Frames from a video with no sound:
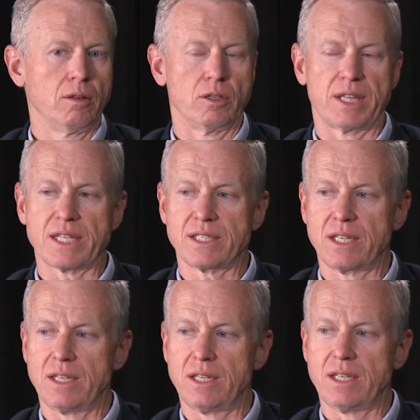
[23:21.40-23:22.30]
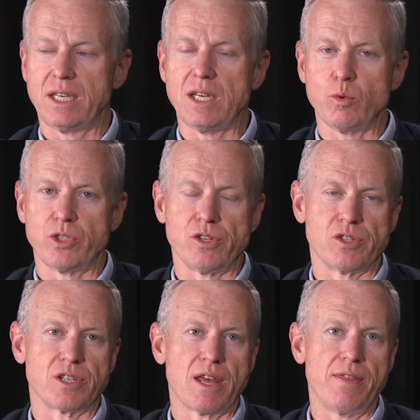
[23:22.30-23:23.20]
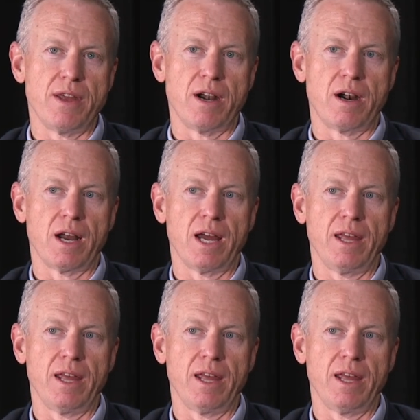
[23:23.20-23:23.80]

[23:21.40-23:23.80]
Look, that's key what you said there.